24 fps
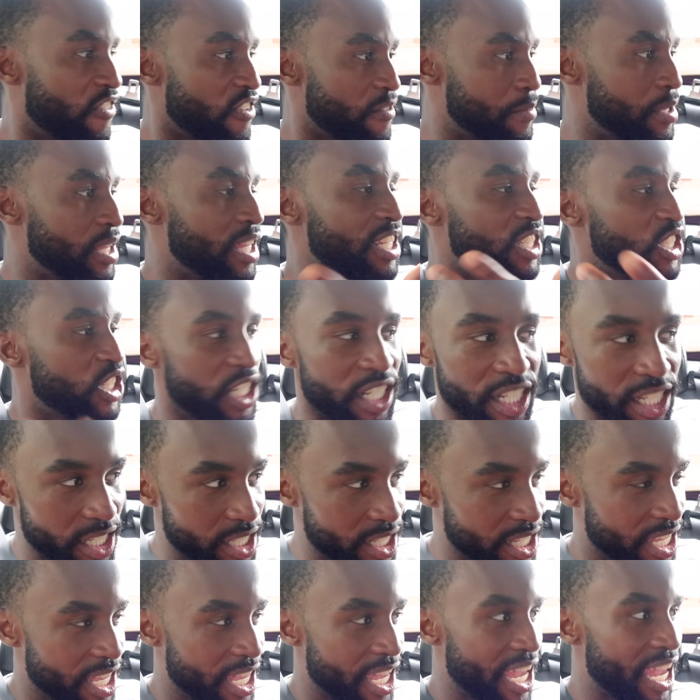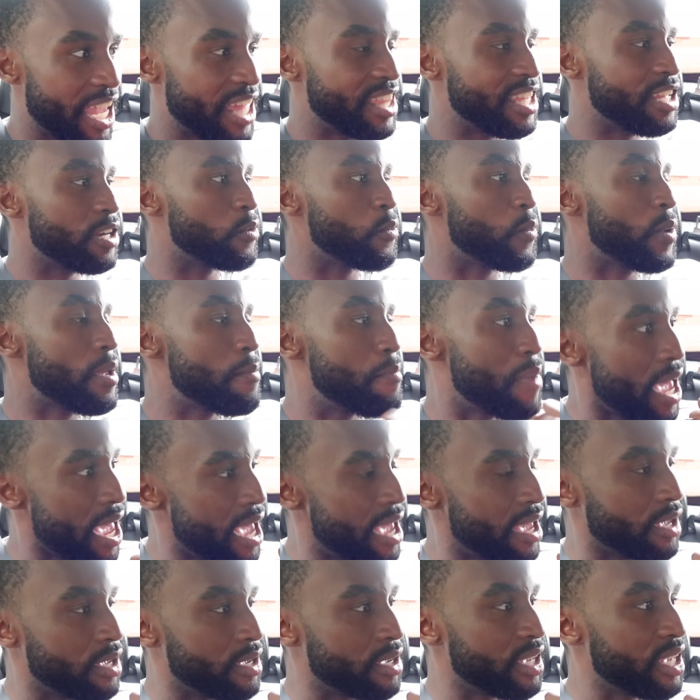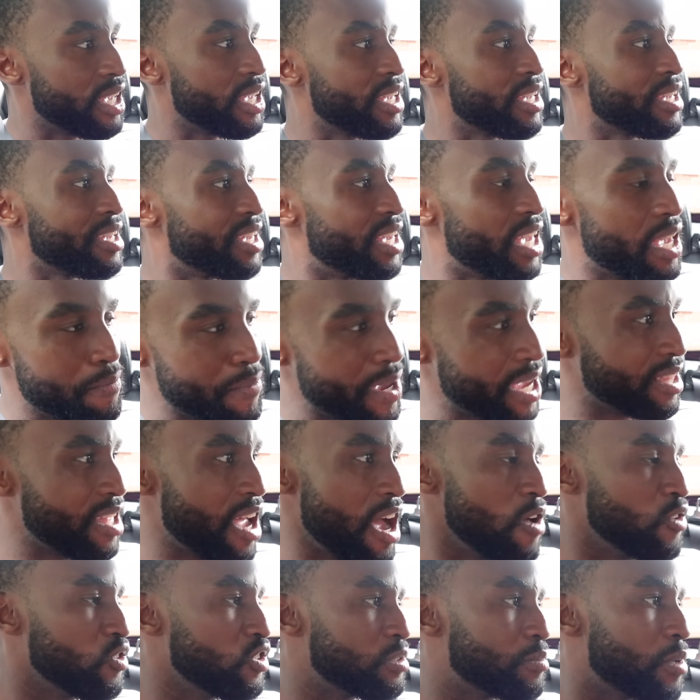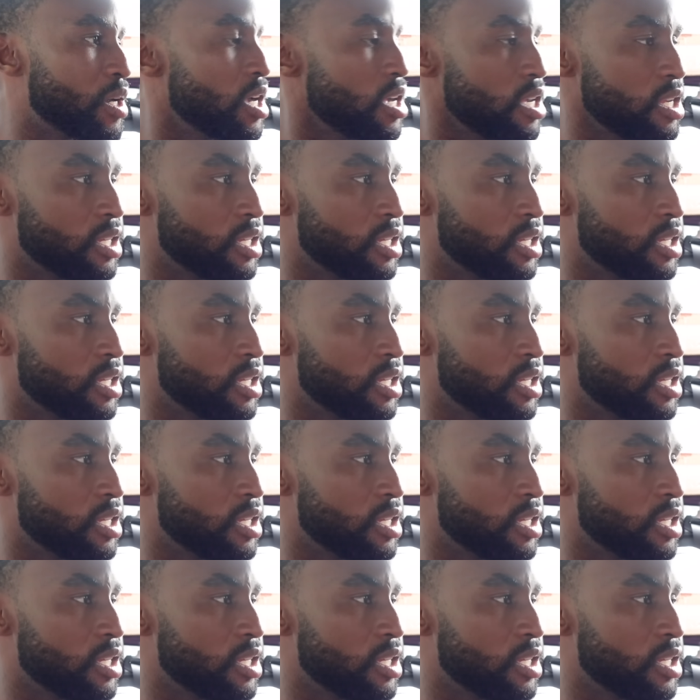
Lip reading: for a minute chilling, and then on the way back, get McDonald's, bro.